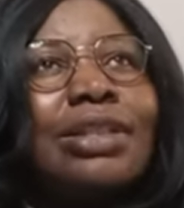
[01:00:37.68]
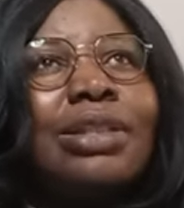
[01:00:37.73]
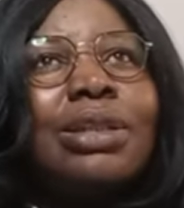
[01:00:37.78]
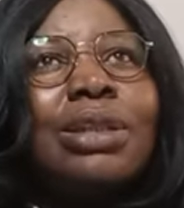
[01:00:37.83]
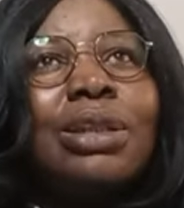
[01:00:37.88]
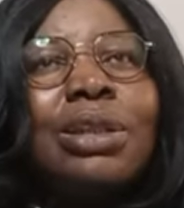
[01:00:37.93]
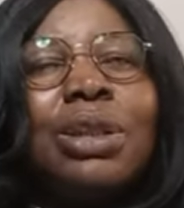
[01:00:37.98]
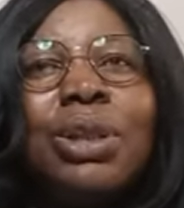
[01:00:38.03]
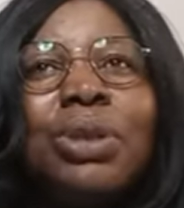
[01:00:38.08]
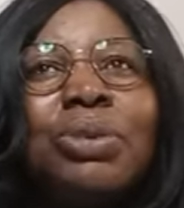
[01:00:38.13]

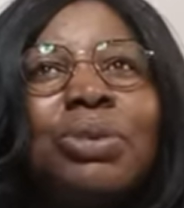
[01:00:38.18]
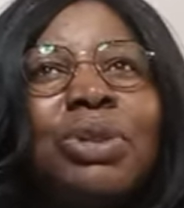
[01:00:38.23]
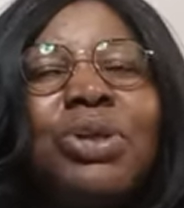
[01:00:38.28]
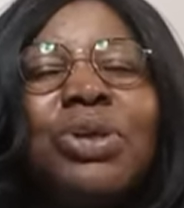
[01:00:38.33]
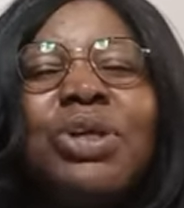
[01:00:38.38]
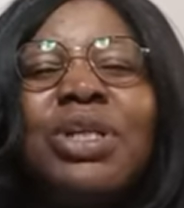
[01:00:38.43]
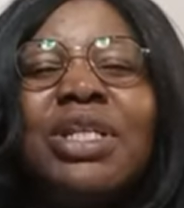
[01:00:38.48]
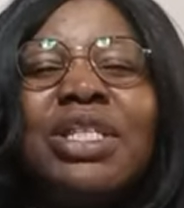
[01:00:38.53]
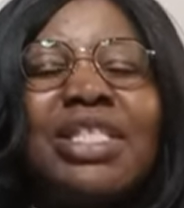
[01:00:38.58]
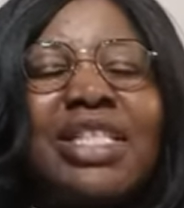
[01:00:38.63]
So we
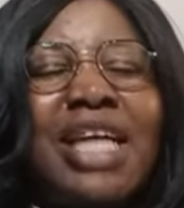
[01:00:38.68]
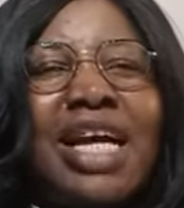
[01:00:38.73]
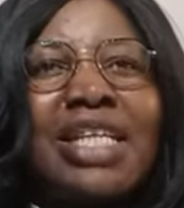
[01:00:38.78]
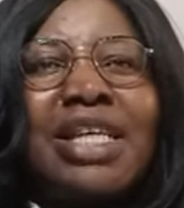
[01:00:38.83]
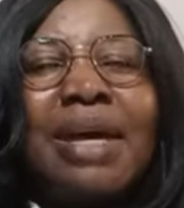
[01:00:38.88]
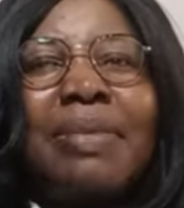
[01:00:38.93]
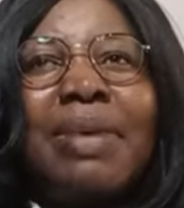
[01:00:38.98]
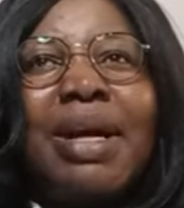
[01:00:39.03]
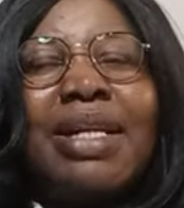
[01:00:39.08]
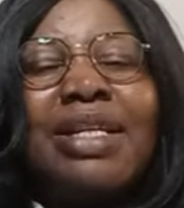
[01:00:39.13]
don't eat
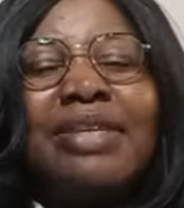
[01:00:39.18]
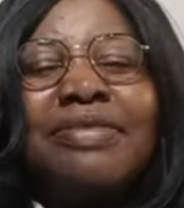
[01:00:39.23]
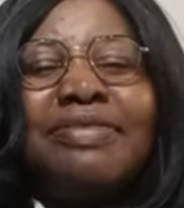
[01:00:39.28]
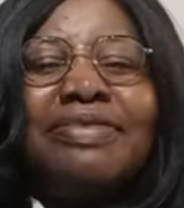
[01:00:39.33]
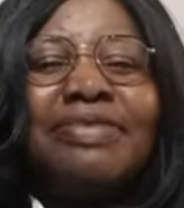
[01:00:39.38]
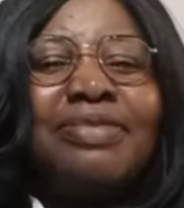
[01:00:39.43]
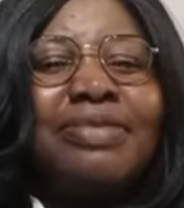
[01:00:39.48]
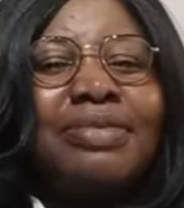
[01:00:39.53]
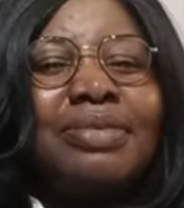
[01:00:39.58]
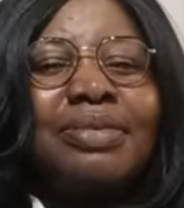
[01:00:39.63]
cassava
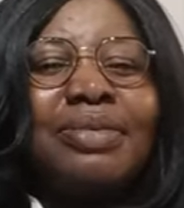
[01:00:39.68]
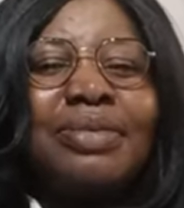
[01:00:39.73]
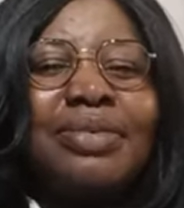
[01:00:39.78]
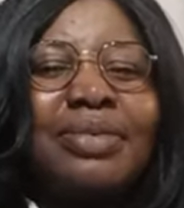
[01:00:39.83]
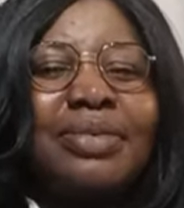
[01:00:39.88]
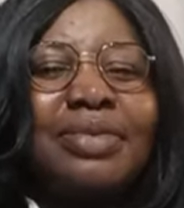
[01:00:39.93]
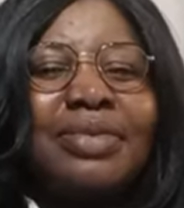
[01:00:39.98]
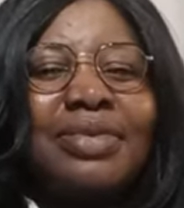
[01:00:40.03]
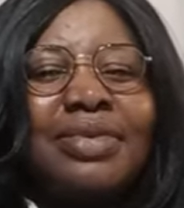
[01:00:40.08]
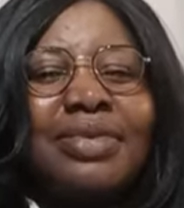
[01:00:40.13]
leaf.
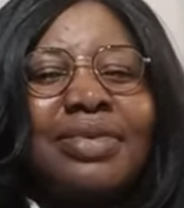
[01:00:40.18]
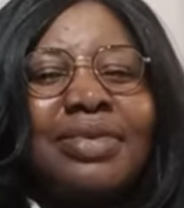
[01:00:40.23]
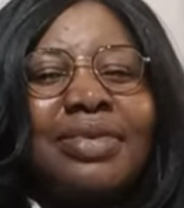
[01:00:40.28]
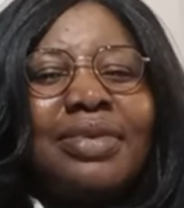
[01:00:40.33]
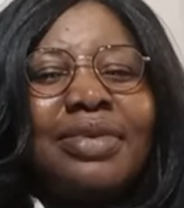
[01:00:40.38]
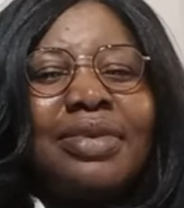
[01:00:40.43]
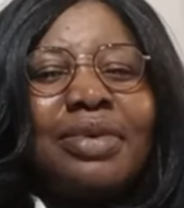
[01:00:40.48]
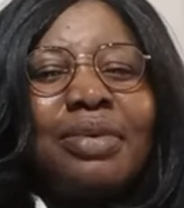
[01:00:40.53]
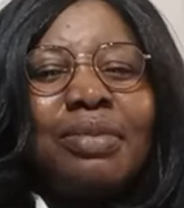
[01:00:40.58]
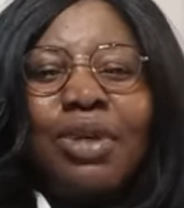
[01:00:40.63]

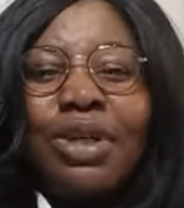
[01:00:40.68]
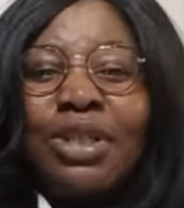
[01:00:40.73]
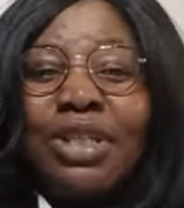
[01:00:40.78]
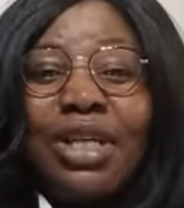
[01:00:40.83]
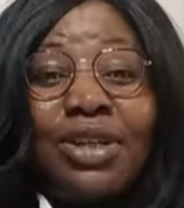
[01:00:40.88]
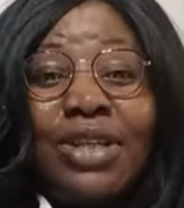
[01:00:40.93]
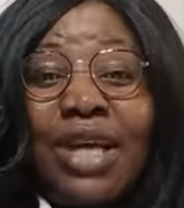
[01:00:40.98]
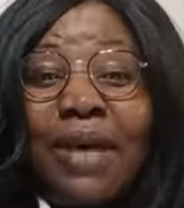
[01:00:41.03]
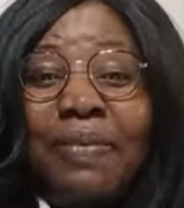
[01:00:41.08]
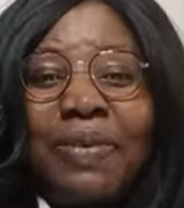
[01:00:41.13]
But
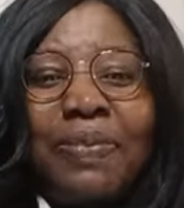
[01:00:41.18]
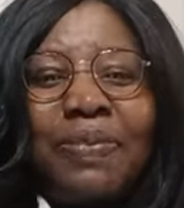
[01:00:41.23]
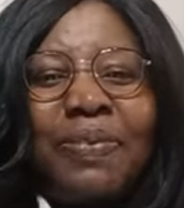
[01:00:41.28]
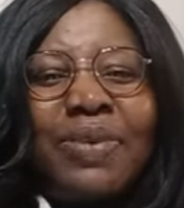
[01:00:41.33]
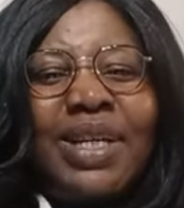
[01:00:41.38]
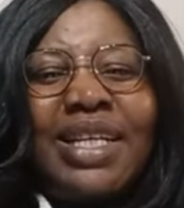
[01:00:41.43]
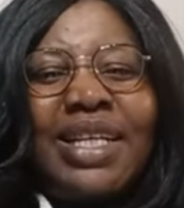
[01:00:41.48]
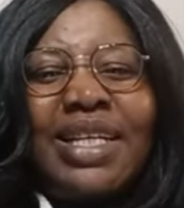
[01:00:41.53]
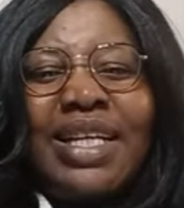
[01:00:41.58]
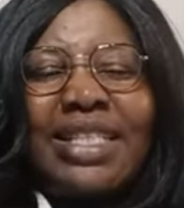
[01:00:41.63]
the other
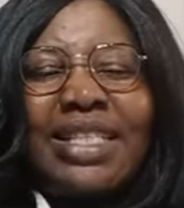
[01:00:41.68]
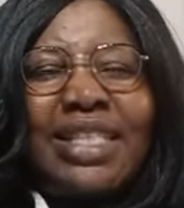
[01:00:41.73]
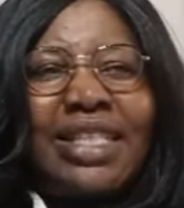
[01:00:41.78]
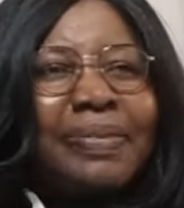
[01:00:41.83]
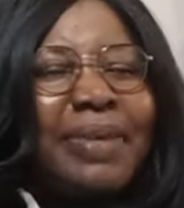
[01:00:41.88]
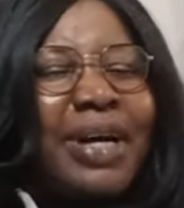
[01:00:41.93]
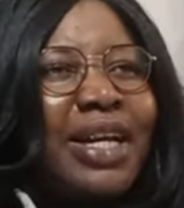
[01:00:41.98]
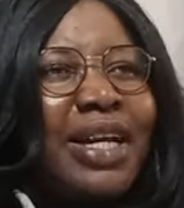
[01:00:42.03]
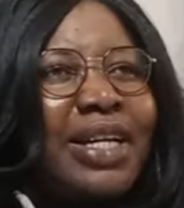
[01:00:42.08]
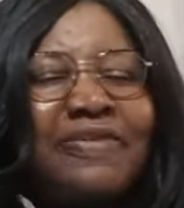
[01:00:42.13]
people, they eat
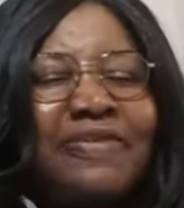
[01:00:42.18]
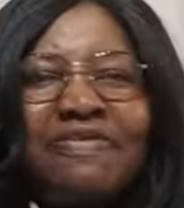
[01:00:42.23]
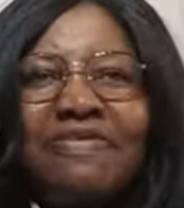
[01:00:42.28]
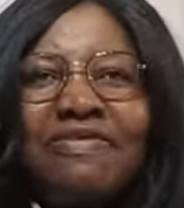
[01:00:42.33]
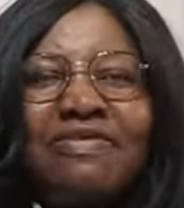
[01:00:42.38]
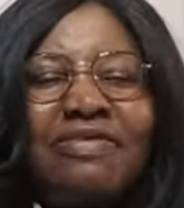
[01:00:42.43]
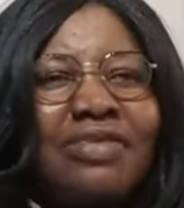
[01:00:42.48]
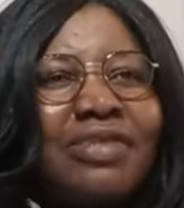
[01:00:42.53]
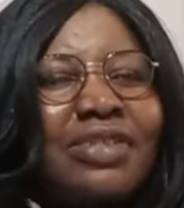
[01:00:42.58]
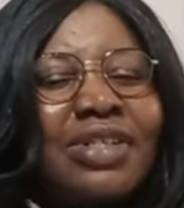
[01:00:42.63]
cassava
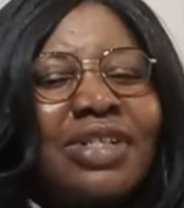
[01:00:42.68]
leaf.